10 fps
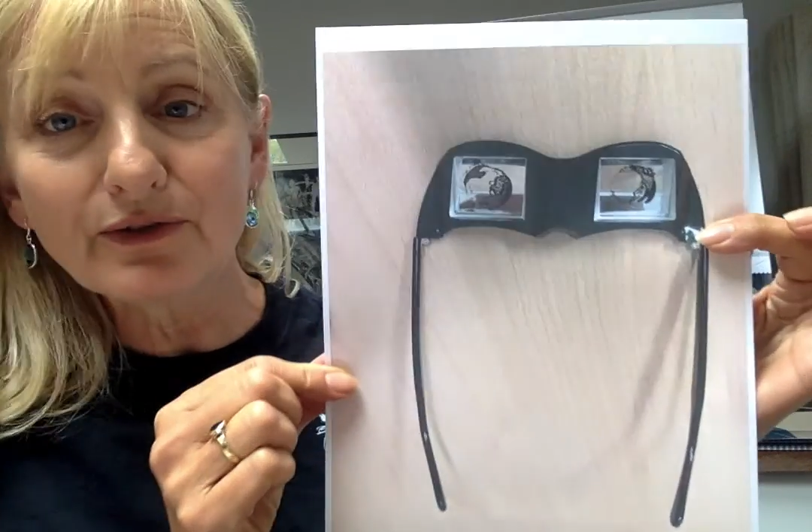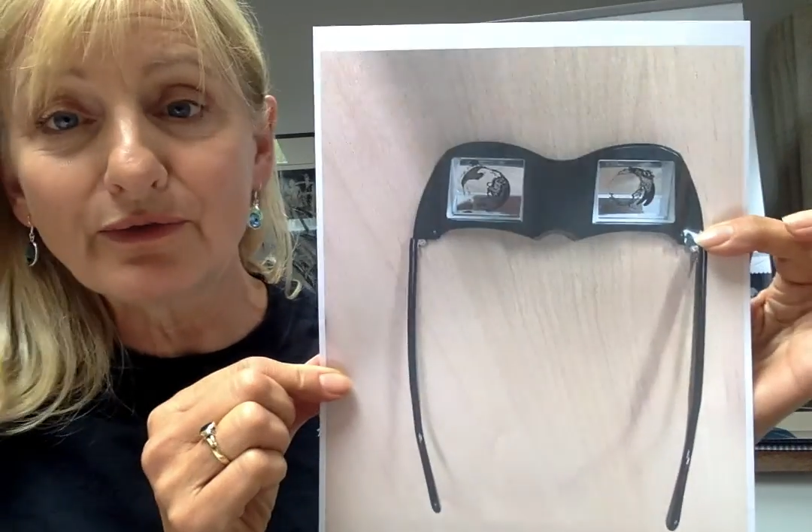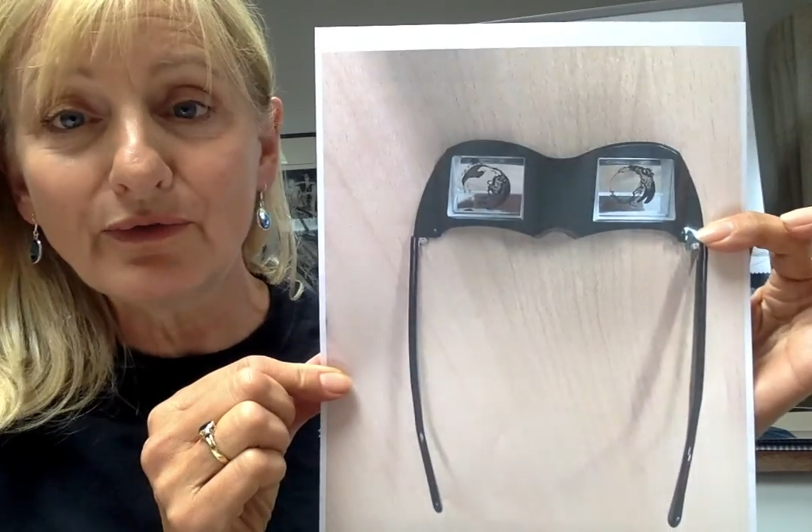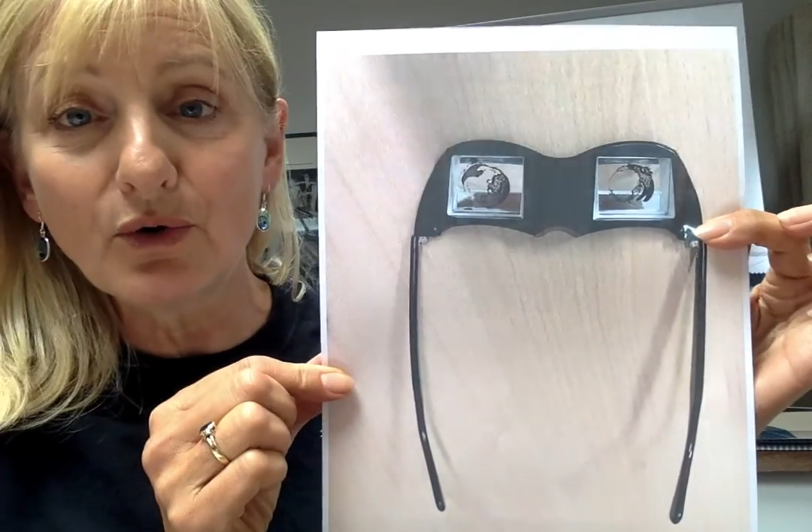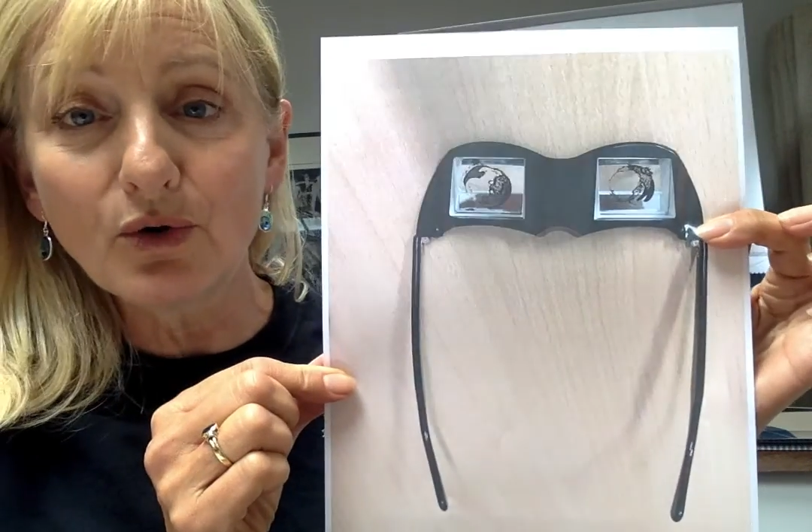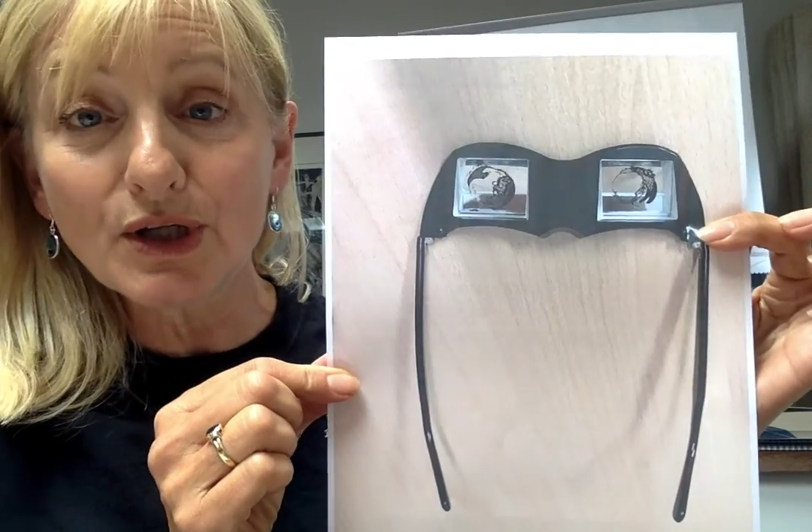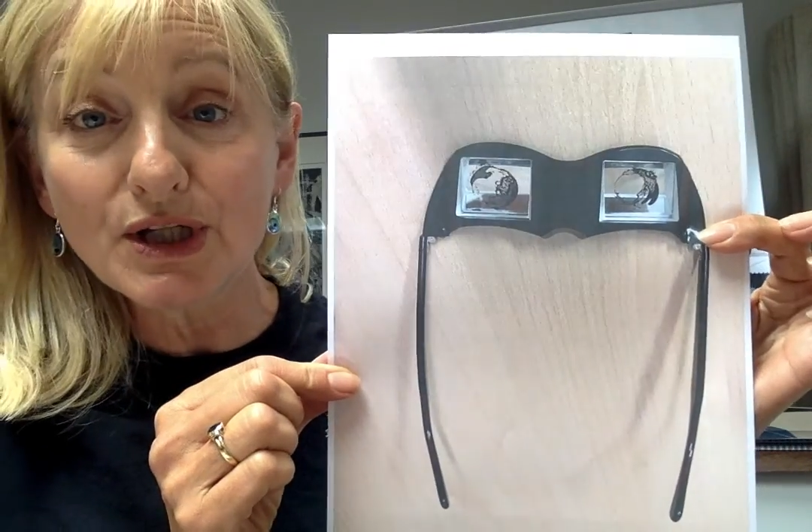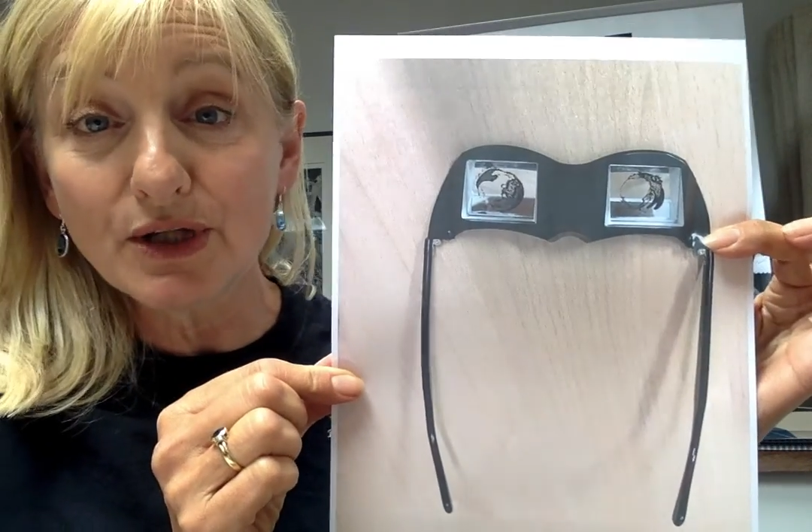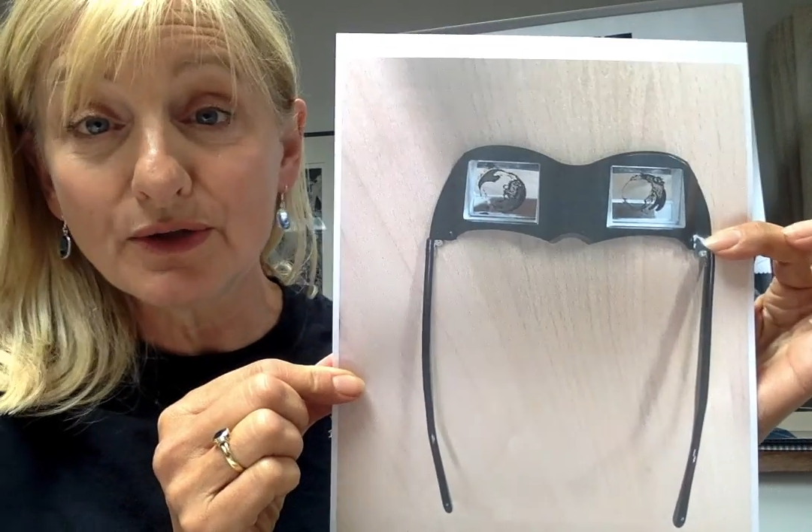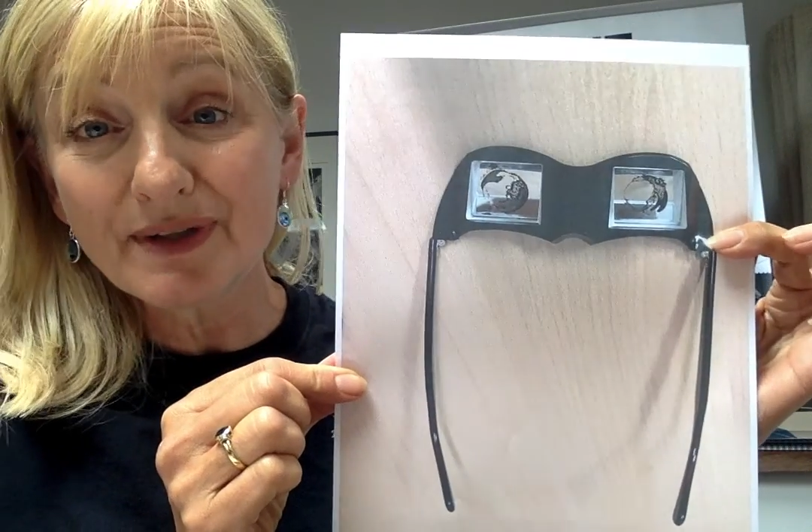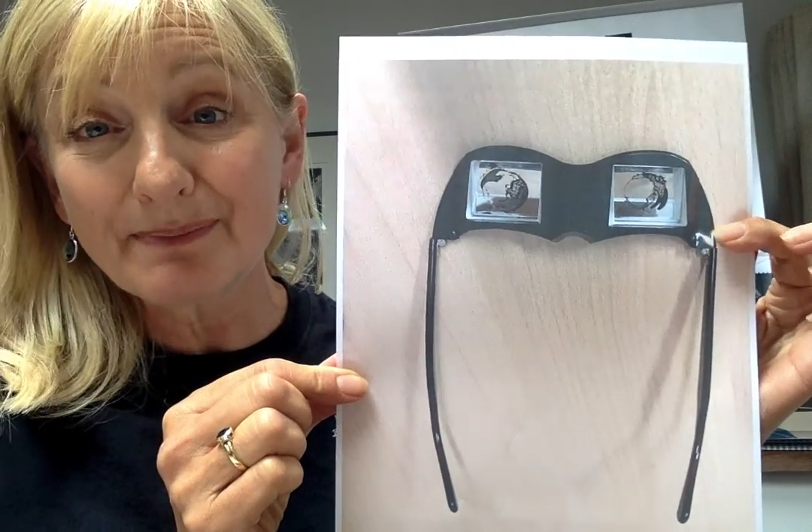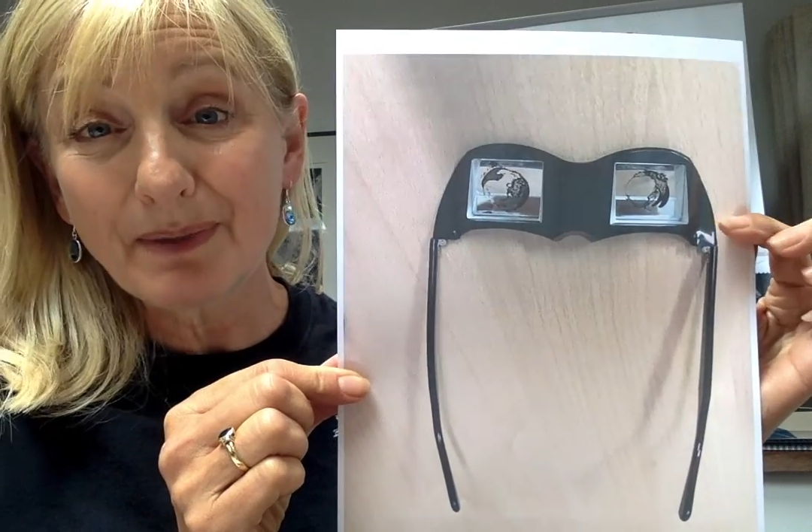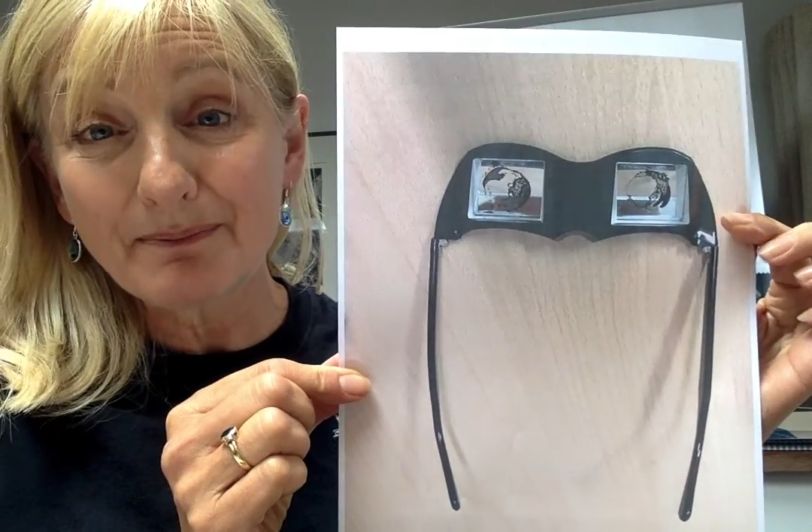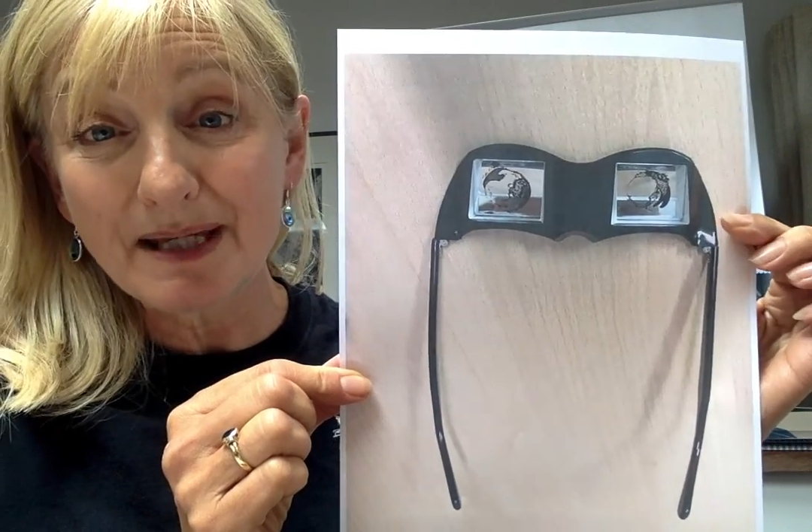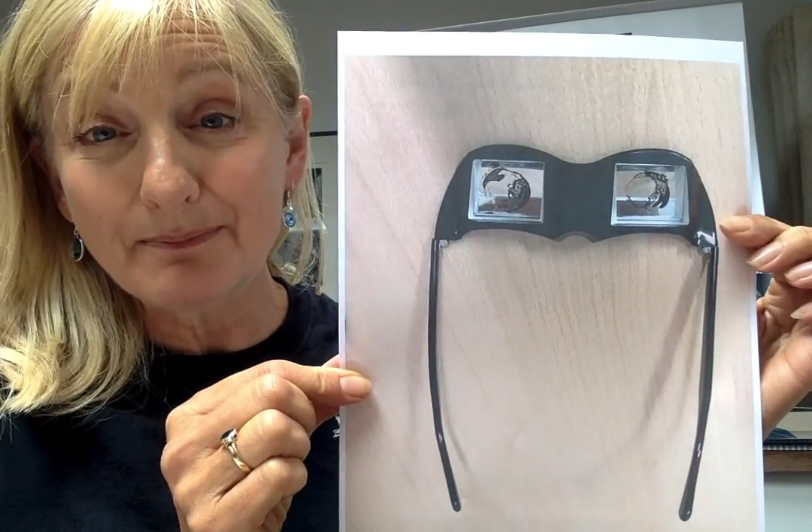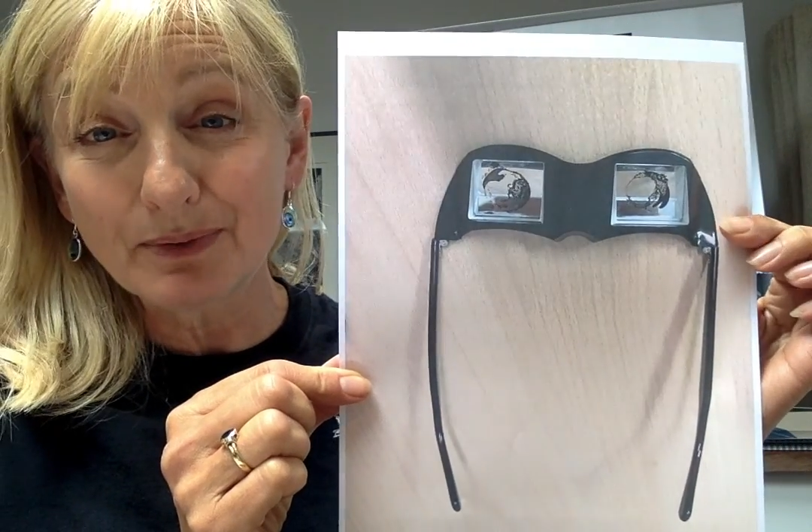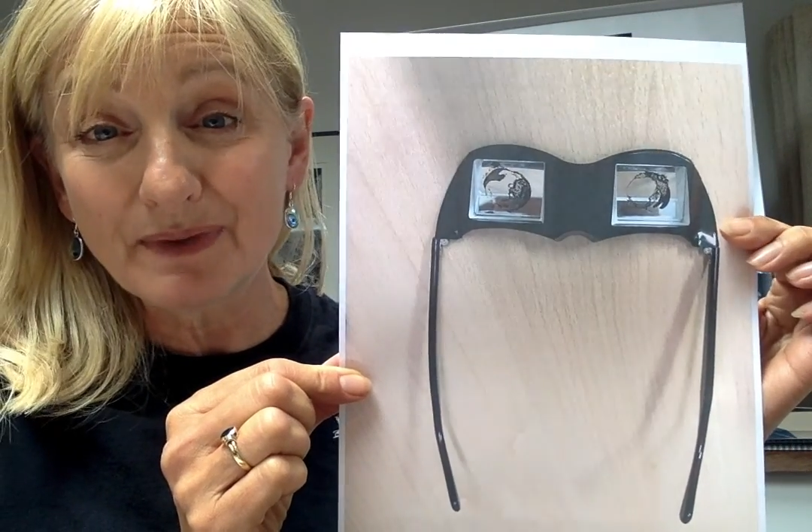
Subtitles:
for use by people